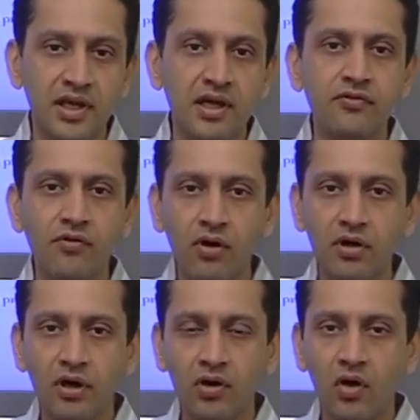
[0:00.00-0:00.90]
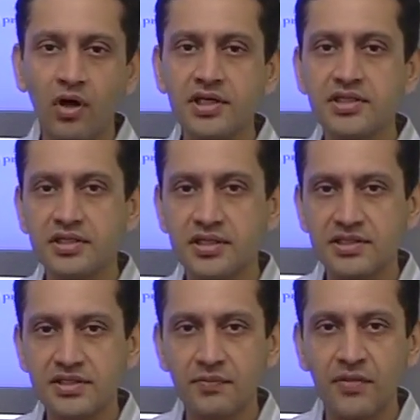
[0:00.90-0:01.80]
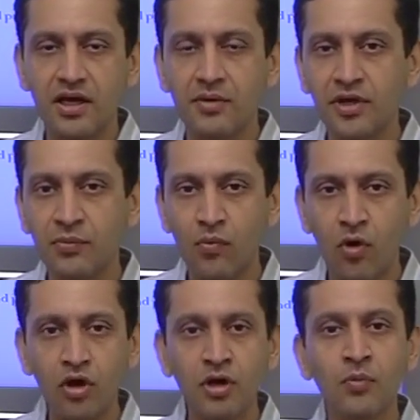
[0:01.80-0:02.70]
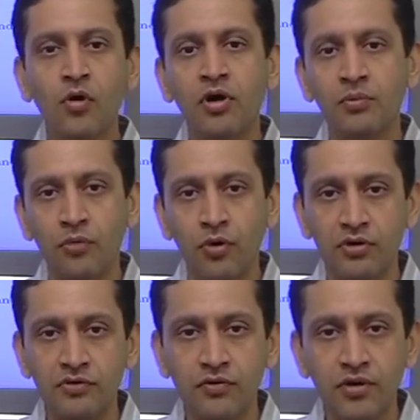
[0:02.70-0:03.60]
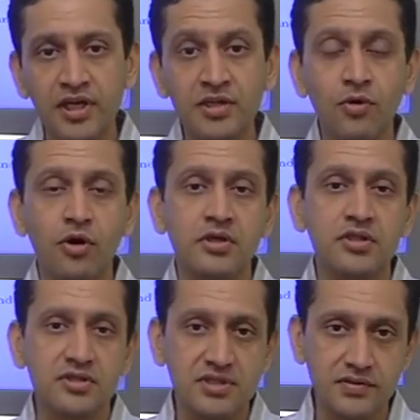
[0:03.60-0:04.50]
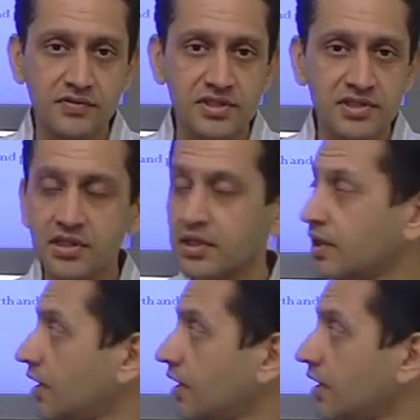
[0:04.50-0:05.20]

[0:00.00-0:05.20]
Therefore, knowledge is becoming more and more important for any product or service.